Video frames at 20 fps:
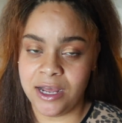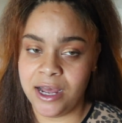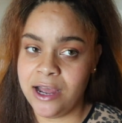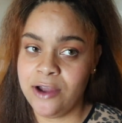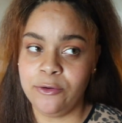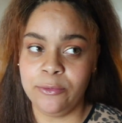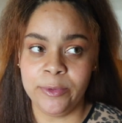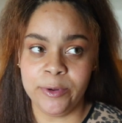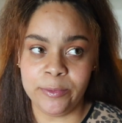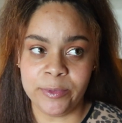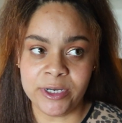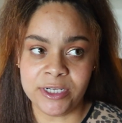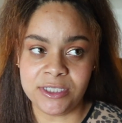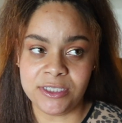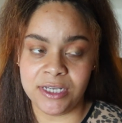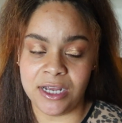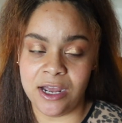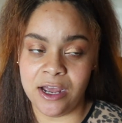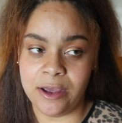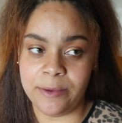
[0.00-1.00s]
I remember
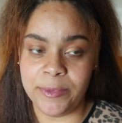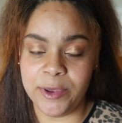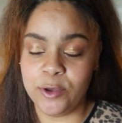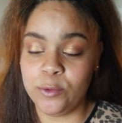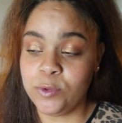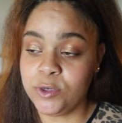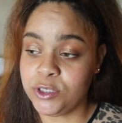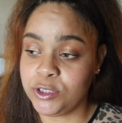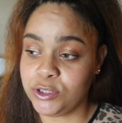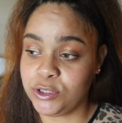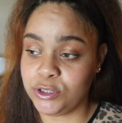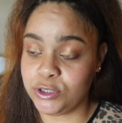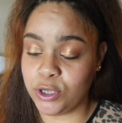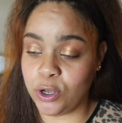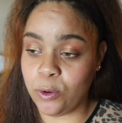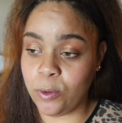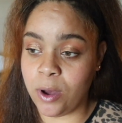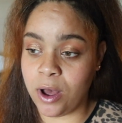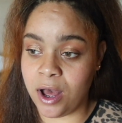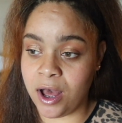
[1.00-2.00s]
this time, it was
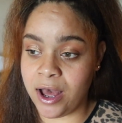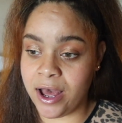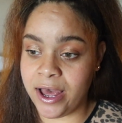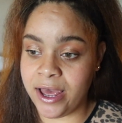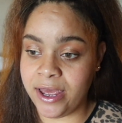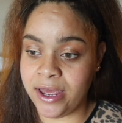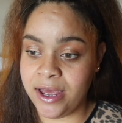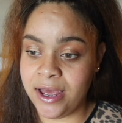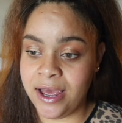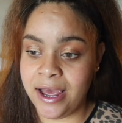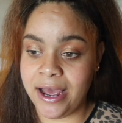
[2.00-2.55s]
so hot.